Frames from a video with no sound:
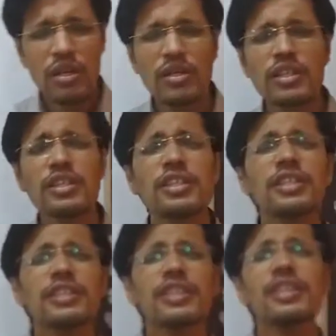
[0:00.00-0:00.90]
they
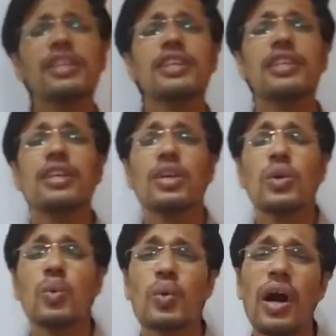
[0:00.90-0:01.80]
didn't really
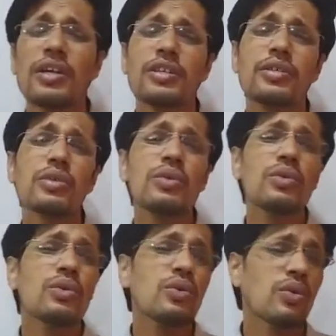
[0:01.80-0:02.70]
want
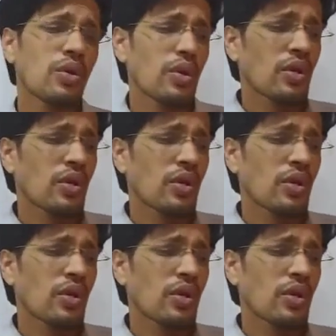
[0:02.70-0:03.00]
to